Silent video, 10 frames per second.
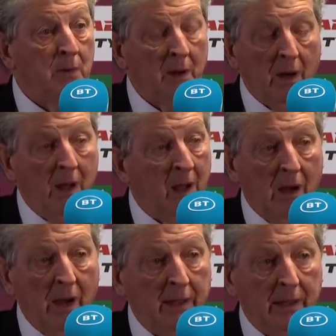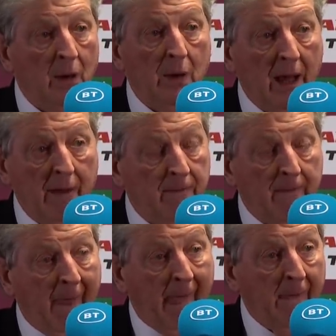But I don't have
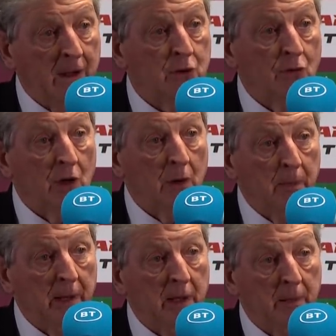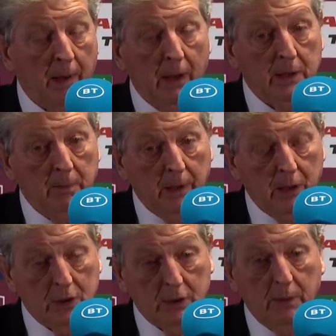a strong opinion about it,
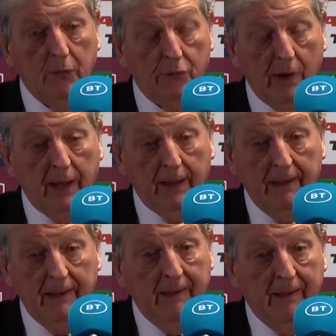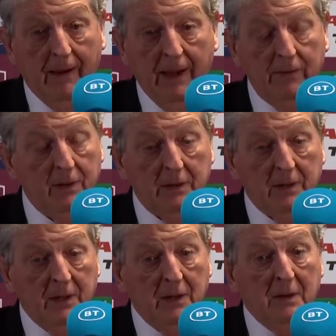because, to be frank, I haven't
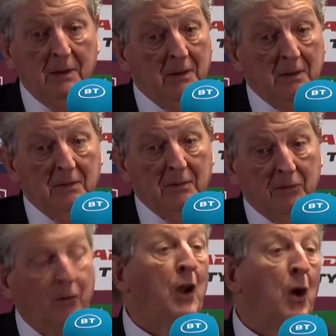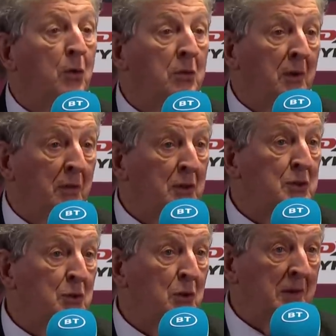followed the
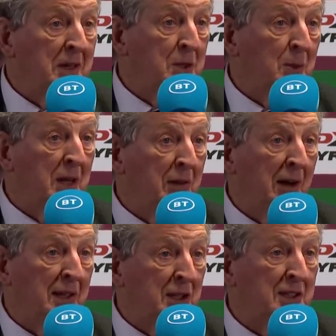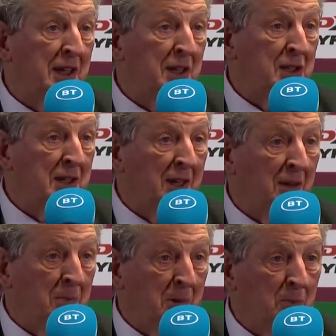story to any great extent as yet.
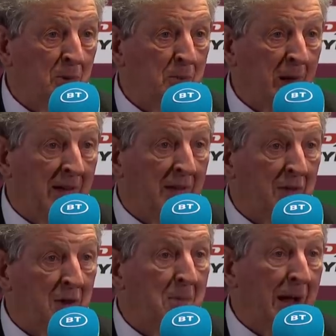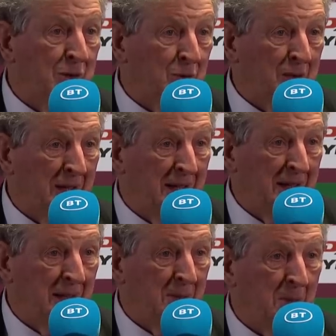I've been preparing for the match all day.
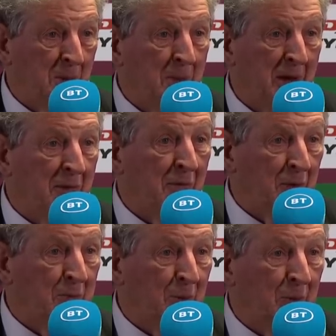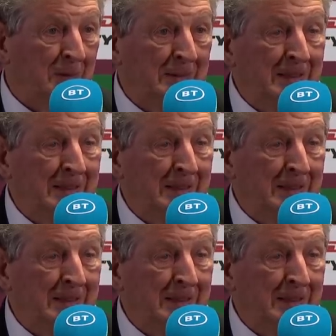I've been preparing football.